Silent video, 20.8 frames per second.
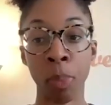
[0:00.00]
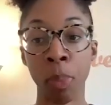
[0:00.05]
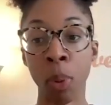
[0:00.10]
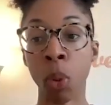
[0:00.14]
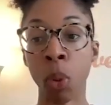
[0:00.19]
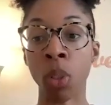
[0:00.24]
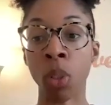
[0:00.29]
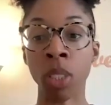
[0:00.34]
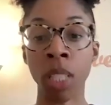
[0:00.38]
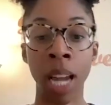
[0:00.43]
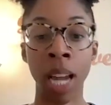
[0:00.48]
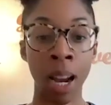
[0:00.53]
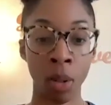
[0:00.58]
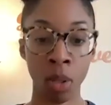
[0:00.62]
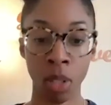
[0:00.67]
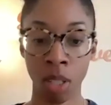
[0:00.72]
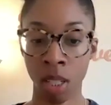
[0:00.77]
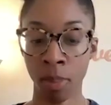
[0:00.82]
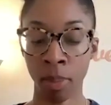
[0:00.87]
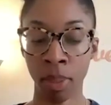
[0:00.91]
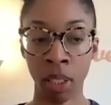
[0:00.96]
pulled
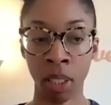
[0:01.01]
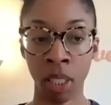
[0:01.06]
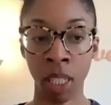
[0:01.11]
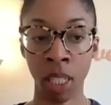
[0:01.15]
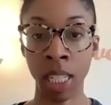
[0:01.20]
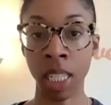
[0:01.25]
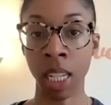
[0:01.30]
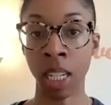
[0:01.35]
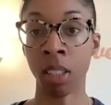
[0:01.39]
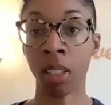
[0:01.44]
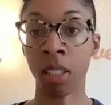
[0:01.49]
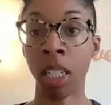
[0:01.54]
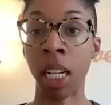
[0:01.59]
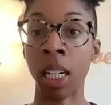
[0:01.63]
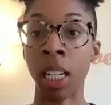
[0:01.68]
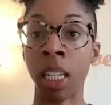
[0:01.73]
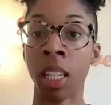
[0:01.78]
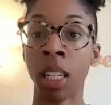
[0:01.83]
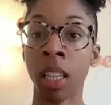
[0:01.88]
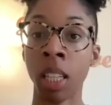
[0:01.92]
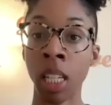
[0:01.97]
out some learnings and
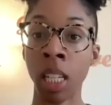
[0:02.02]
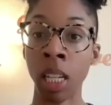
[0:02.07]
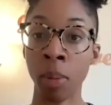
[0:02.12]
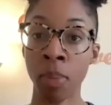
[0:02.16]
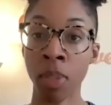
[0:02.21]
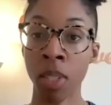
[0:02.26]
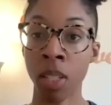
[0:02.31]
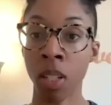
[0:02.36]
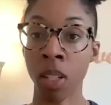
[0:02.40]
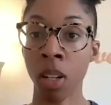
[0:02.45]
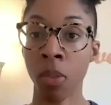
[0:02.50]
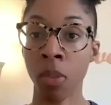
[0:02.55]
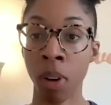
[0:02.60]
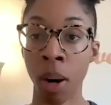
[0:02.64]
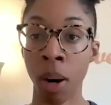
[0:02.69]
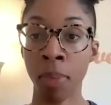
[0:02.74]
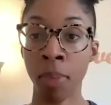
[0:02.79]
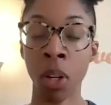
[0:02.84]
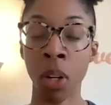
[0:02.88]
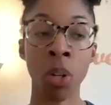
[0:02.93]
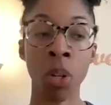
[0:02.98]
created themes
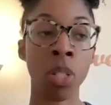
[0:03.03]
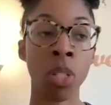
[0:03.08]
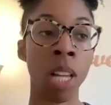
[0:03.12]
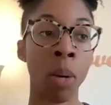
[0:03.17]
from those,